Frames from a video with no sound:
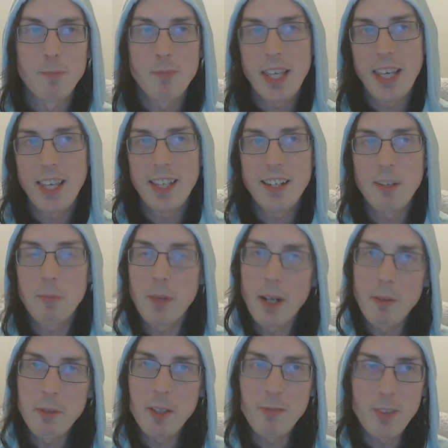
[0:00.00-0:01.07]
And I'll
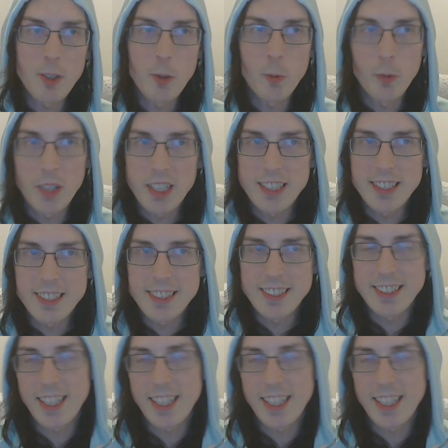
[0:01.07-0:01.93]
probably feel worse